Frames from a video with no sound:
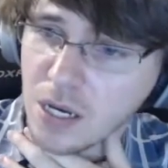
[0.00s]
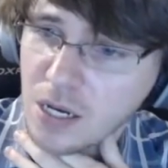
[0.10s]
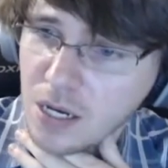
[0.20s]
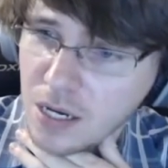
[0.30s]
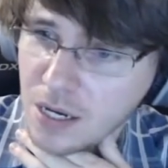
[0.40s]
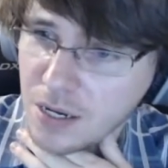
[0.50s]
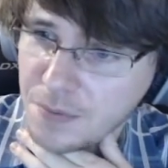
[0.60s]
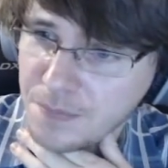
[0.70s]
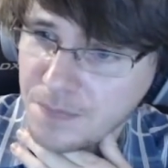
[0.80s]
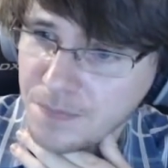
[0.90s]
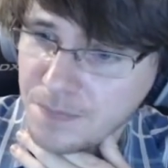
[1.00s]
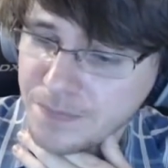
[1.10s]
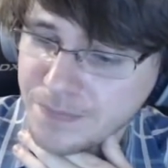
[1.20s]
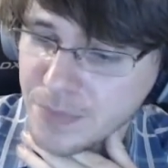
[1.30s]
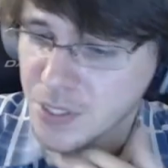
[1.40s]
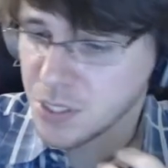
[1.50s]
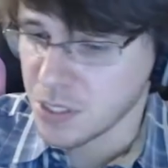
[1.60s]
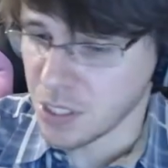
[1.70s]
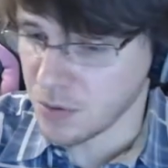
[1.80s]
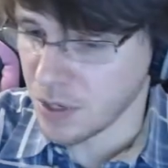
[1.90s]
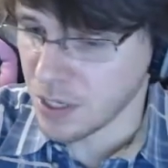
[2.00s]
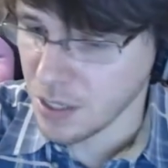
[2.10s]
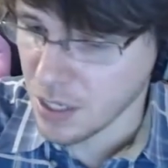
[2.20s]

Um, let's continue on.